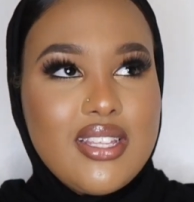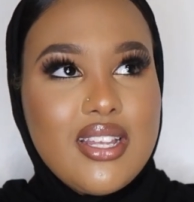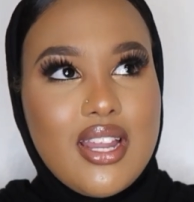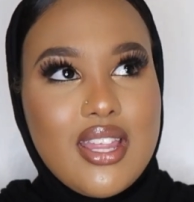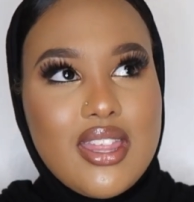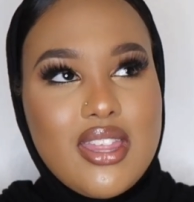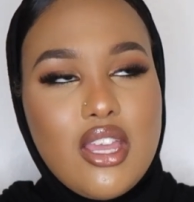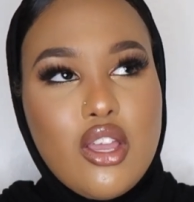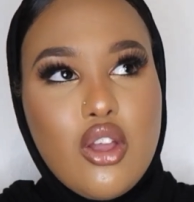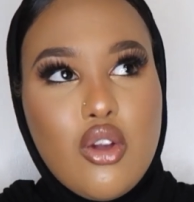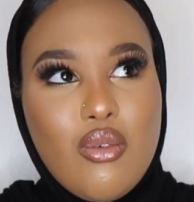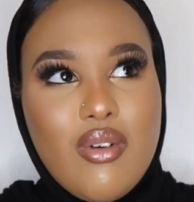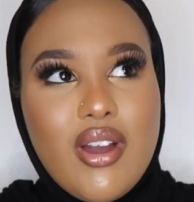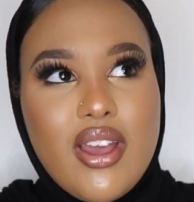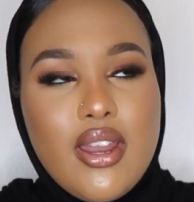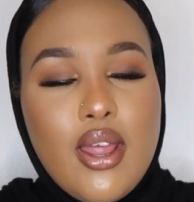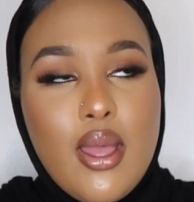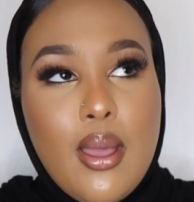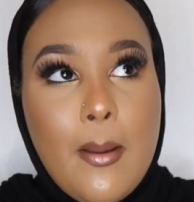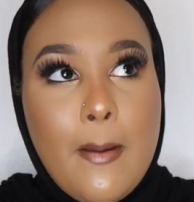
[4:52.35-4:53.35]
and I think
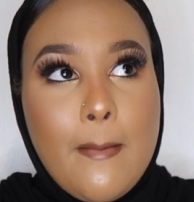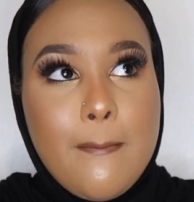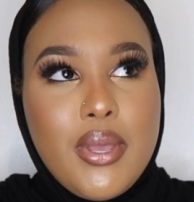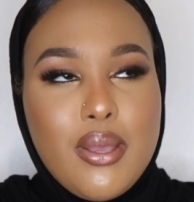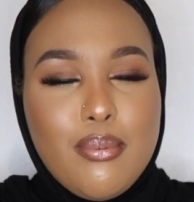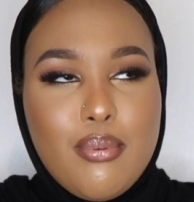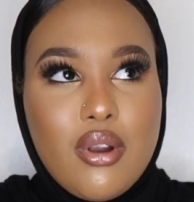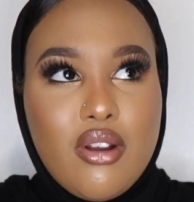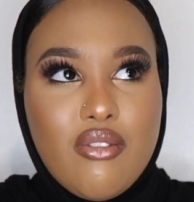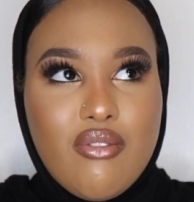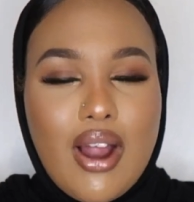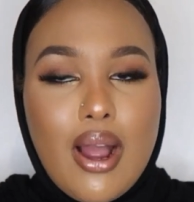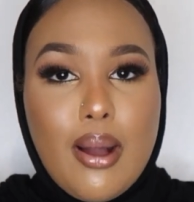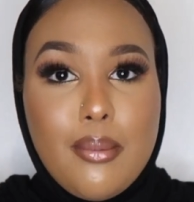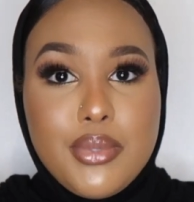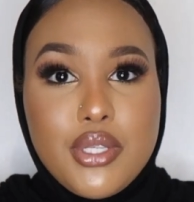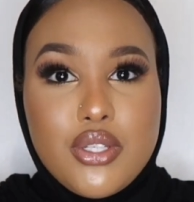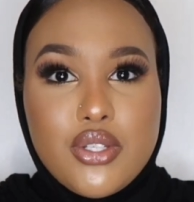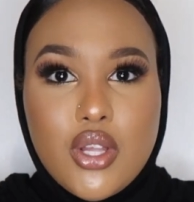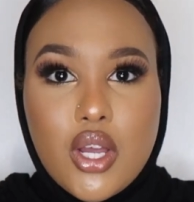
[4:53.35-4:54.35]
when people around
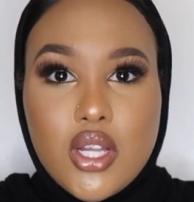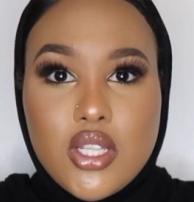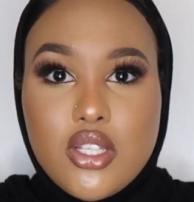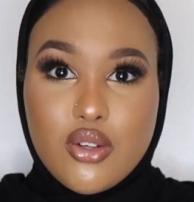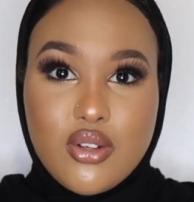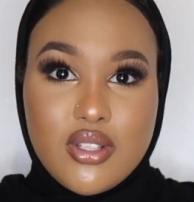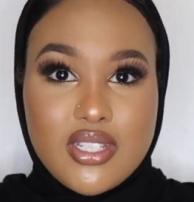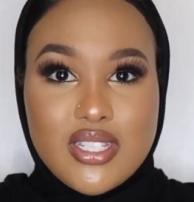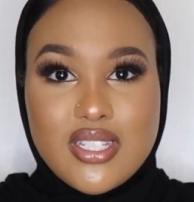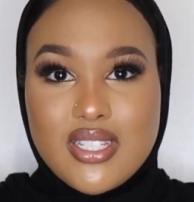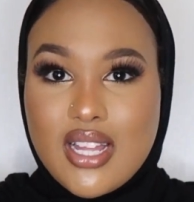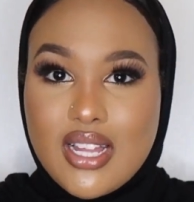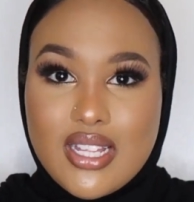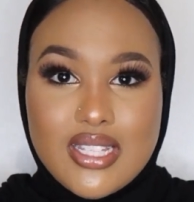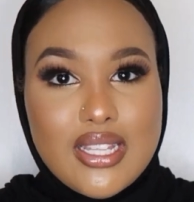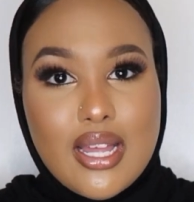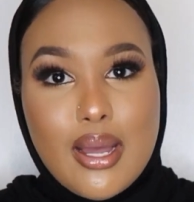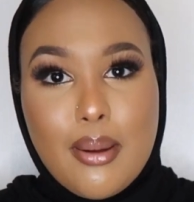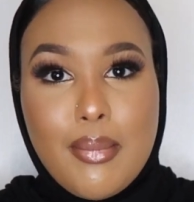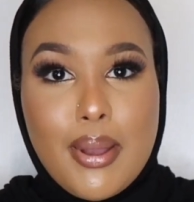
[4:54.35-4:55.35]
me started to
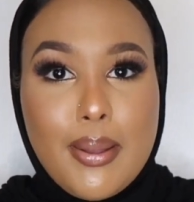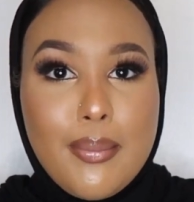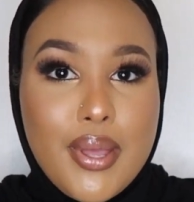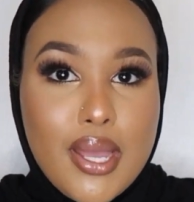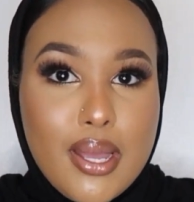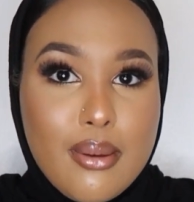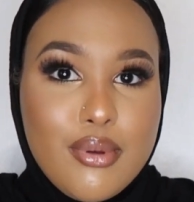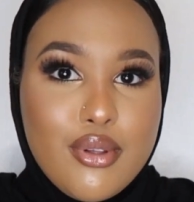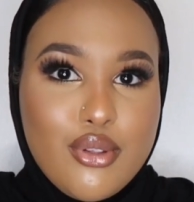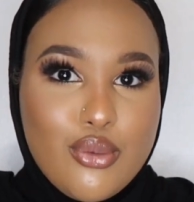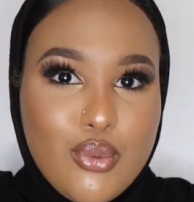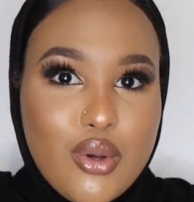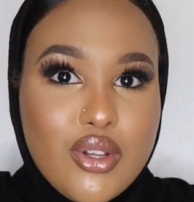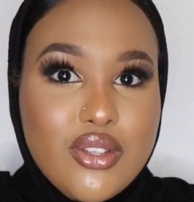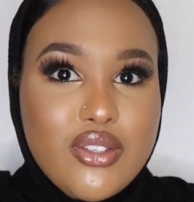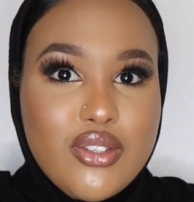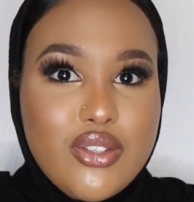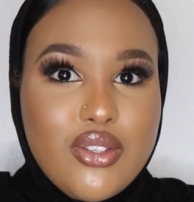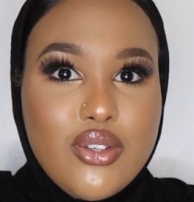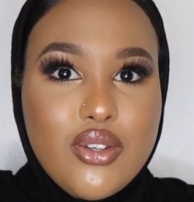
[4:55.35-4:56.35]
understand that my purpose
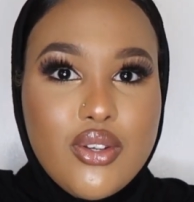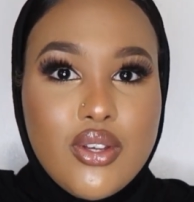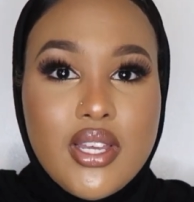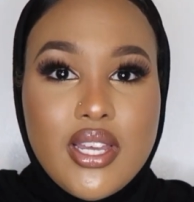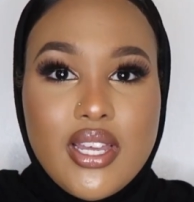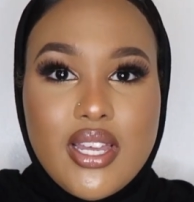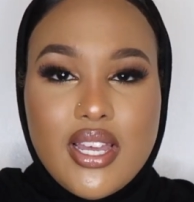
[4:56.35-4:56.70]
was to